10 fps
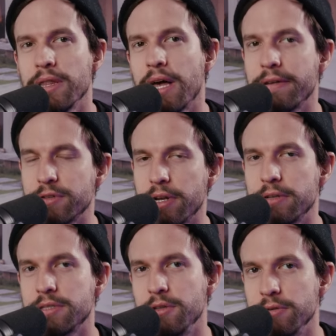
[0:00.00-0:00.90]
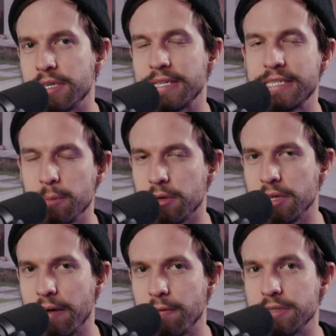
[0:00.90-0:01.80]
a lot of traders use similar
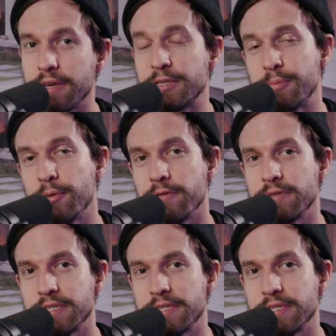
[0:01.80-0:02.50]
levels of support and